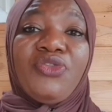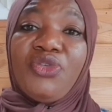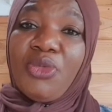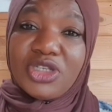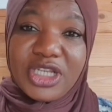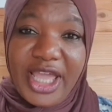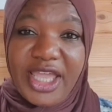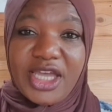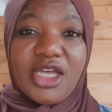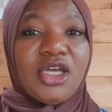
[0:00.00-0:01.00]
But if you must
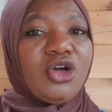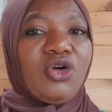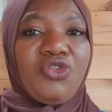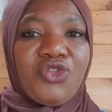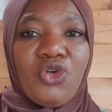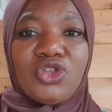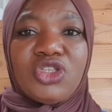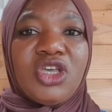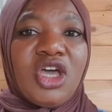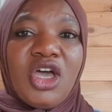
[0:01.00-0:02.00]
layer, of
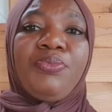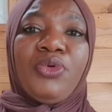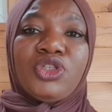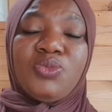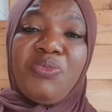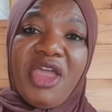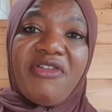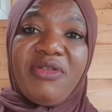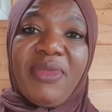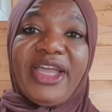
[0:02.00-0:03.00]
course, but
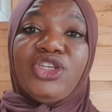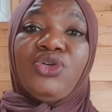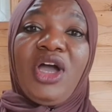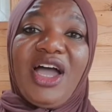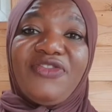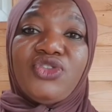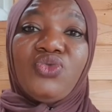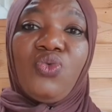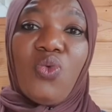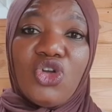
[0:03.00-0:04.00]
bear in mind you
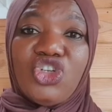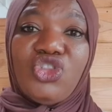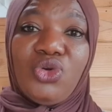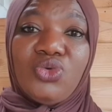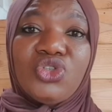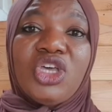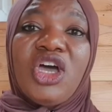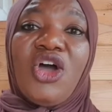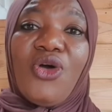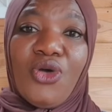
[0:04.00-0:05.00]
have wash
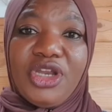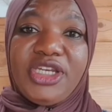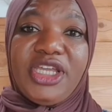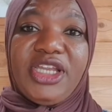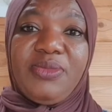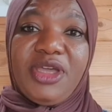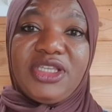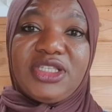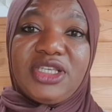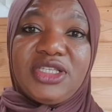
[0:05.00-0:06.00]
those on a daily
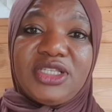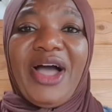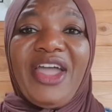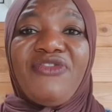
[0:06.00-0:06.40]
basis.